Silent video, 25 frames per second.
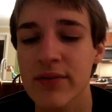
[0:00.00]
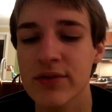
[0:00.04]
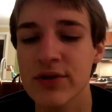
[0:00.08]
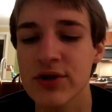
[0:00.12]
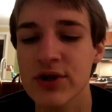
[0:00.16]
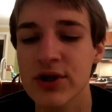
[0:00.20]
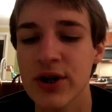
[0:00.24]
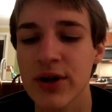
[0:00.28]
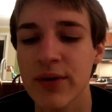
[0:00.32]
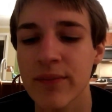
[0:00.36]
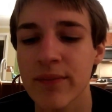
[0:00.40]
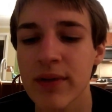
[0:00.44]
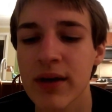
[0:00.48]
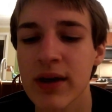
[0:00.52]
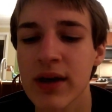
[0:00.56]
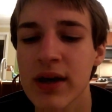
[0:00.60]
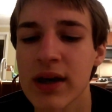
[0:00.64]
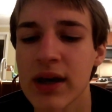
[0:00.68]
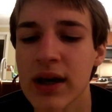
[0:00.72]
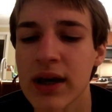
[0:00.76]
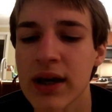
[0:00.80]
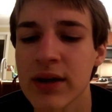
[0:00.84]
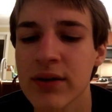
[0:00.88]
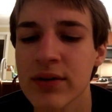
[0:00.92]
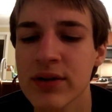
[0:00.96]
So
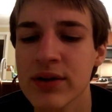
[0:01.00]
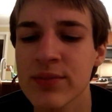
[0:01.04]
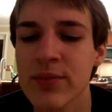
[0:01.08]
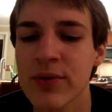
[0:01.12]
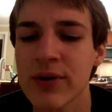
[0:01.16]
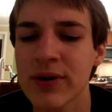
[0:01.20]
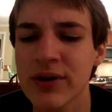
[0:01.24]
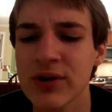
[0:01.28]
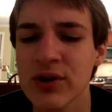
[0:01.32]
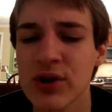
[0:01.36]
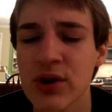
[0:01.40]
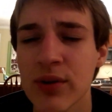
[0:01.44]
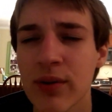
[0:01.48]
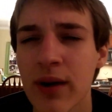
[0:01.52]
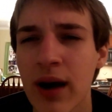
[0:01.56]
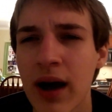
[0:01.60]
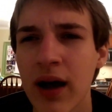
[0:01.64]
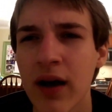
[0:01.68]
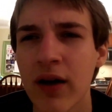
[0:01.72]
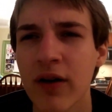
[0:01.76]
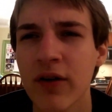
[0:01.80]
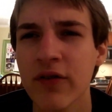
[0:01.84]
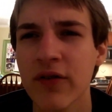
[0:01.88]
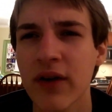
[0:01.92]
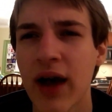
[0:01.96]
it was more
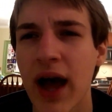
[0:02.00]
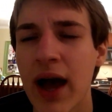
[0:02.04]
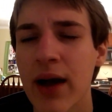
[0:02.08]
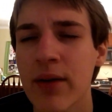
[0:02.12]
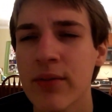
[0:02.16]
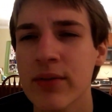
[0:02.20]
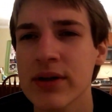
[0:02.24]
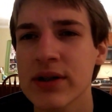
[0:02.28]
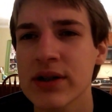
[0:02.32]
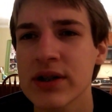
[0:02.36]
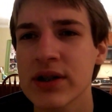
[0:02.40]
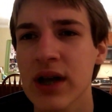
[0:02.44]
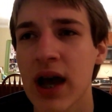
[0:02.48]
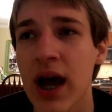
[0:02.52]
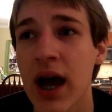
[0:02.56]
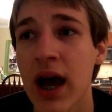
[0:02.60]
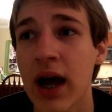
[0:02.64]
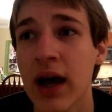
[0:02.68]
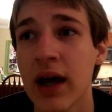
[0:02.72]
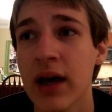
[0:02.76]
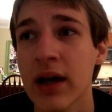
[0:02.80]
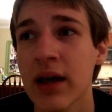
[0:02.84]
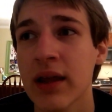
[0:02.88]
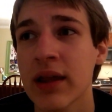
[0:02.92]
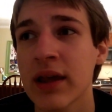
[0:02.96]
12. I
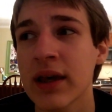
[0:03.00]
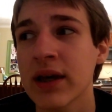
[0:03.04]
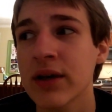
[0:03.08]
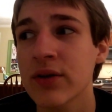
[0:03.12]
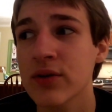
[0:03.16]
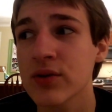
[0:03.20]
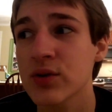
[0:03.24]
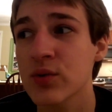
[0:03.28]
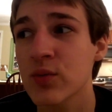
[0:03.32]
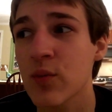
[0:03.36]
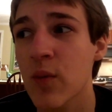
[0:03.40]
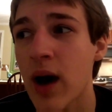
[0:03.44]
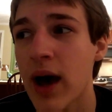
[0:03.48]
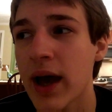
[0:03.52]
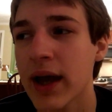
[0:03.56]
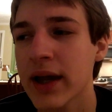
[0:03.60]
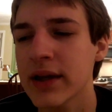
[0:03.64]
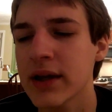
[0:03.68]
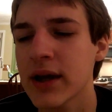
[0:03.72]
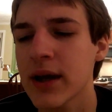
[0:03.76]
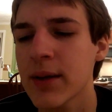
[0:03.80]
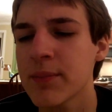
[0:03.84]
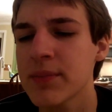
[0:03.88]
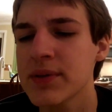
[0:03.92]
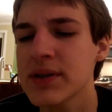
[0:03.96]
think it was
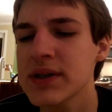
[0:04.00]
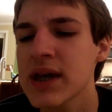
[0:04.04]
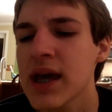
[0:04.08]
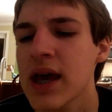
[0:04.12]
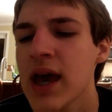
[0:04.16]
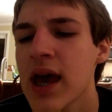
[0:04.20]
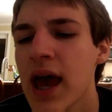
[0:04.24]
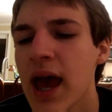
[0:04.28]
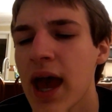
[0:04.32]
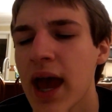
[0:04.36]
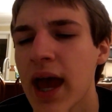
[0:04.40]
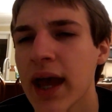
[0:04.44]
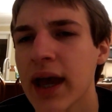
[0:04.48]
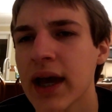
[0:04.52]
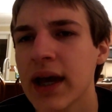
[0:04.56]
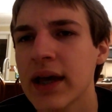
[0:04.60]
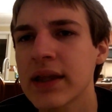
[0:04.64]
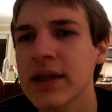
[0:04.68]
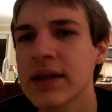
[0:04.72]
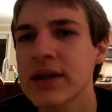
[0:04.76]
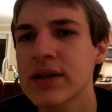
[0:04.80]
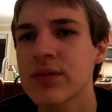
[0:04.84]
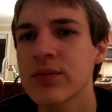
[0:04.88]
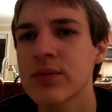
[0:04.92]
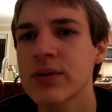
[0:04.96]
wind-ups, and
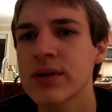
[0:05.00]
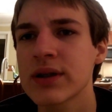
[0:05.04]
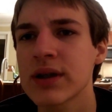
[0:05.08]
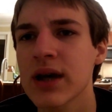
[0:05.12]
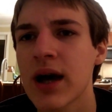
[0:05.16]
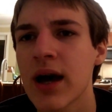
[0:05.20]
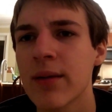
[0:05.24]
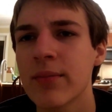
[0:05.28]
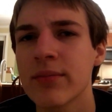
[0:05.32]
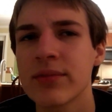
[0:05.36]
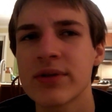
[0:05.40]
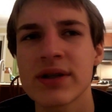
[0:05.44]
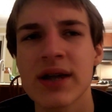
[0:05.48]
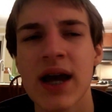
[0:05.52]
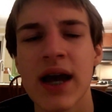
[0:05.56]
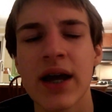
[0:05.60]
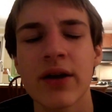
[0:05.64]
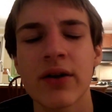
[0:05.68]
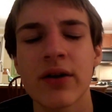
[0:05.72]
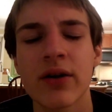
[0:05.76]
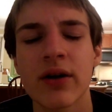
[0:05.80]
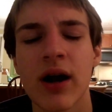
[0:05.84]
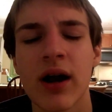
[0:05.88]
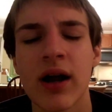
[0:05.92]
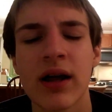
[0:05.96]
this was 10
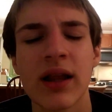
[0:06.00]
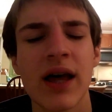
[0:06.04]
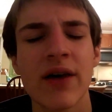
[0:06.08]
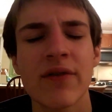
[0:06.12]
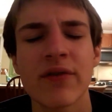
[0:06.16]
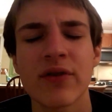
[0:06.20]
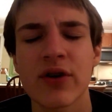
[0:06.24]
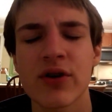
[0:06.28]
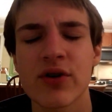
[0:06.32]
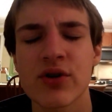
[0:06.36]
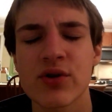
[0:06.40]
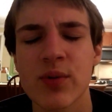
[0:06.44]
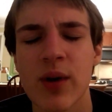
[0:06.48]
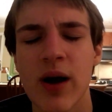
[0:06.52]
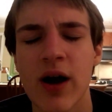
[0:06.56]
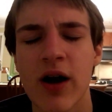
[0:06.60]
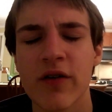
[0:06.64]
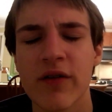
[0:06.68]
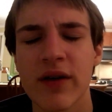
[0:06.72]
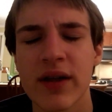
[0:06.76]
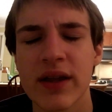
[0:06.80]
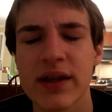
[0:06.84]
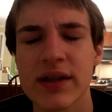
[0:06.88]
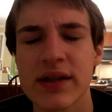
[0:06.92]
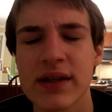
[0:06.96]
or 11 or 12
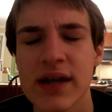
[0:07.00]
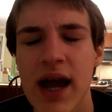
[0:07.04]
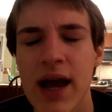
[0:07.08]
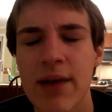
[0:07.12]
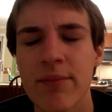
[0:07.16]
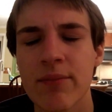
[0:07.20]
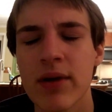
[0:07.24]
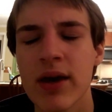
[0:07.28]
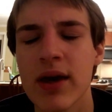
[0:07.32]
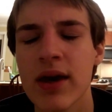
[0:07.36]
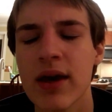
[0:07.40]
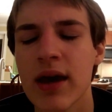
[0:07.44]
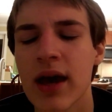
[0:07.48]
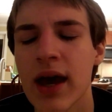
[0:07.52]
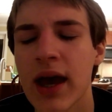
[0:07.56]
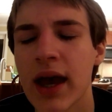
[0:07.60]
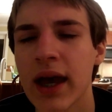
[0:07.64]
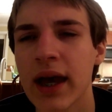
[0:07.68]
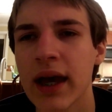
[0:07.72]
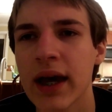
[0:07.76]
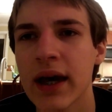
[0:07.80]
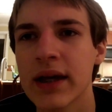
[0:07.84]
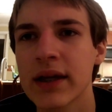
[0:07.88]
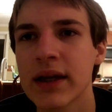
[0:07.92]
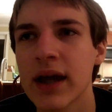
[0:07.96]
at the time.
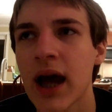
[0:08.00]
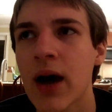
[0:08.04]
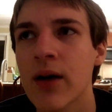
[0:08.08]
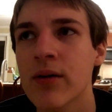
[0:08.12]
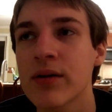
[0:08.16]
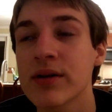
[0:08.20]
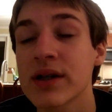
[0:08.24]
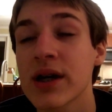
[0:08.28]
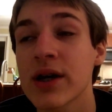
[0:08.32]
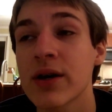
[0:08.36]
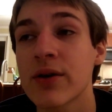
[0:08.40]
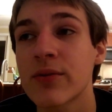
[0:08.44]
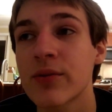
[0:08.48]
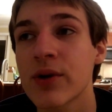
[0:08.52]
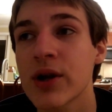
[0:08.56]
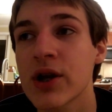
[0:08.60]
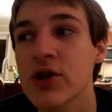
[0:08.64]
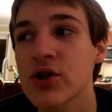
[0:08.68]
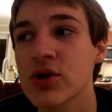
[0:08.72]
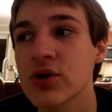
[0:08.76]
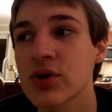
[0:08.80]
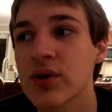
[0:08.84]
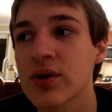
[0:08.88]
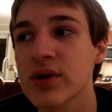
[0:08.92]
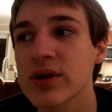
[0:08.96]
And I was at a
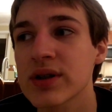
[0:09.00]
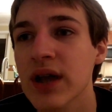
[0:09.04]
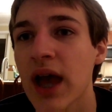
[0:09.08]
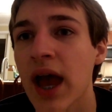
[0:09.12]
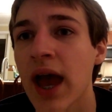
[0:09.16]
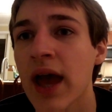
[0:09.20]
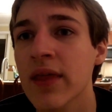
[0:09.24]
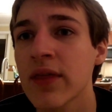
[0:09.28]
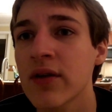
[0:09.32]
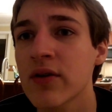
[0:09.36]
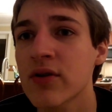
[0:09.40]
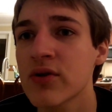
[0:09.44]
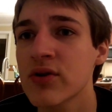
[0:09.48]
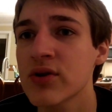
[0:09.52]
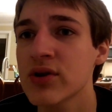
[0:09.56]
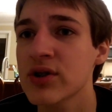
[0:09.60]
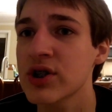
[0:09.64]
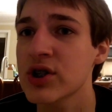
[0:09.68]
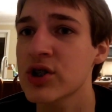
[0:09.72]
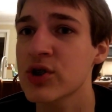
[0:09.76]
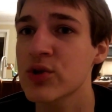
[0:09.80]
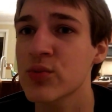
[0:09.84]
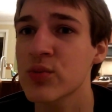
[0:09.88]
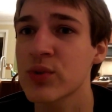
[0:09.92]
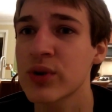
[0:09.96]
regionals, and there was
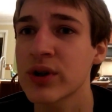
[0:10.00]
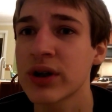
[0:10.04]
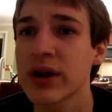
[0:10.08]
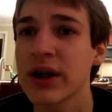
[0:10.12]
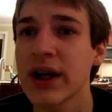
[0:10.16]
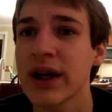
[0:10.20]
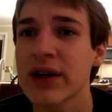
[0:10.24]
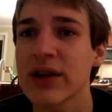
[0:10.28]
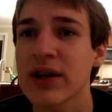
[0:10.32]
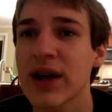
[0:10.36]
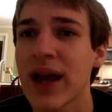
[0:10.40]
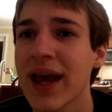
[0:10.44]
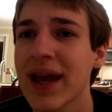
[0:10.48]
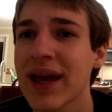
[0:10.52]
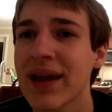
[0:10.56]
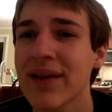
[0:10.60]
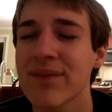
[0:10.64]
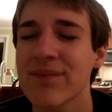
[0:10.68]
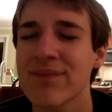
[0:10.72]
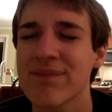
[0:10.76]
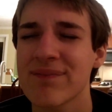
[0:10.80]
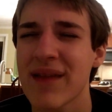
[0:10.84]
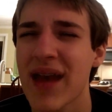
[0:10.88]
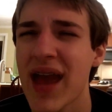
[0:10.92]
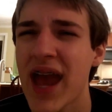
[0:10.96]
this really, like,
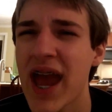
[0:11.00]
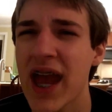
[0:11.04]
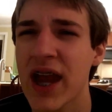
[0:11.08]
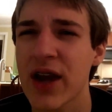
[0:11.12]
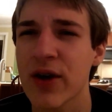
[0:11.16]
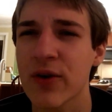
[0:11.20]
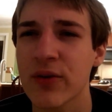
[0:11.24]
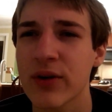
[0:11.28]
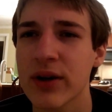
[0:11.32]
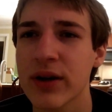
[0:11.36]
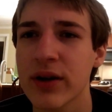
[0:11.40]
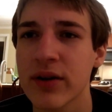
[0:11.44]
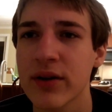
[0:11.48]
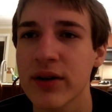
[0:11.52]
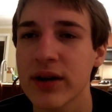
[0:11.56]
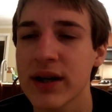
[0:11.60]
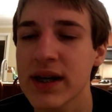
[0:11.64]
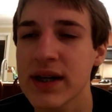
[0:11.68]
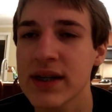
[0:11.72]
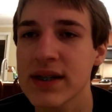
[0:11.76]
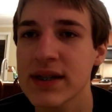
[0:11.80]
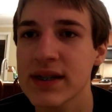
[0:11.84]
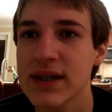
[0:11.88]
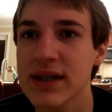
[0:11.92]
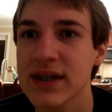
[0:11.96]

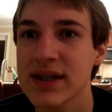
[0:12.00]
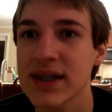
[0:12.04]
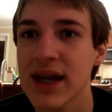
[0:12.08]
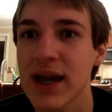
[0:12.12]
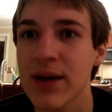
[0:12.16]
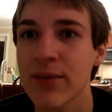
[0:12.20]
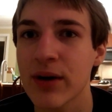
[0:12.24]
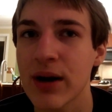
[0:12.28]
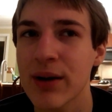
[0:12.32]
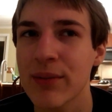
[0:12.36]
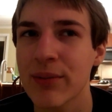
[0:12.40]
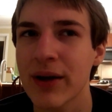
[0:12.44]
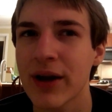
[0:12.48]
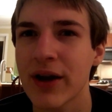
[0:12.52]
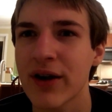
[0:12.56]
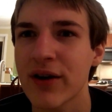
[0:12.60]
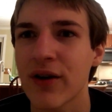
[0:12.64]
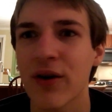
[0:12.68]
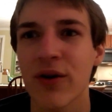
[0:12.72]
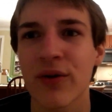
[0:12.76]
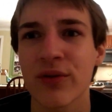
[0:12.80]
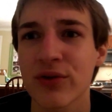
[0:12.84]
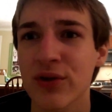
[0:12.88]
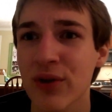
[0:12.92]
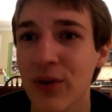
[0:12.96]
angry-looking Six Samurai player.
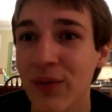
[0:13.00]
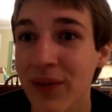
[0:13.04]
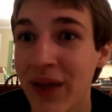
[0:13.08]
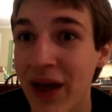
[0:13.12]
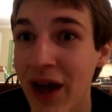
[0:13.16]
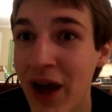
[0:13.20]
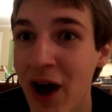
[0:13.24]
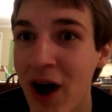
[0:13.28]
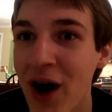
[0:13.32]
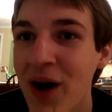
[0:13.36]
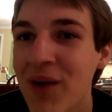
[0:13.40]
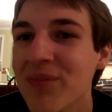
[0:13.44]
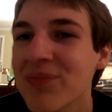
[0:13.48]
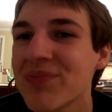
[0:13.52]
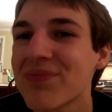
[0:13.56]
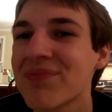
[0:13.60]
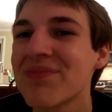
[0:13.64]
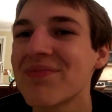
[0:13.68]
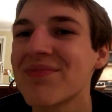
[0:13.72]
Oh, don't they all?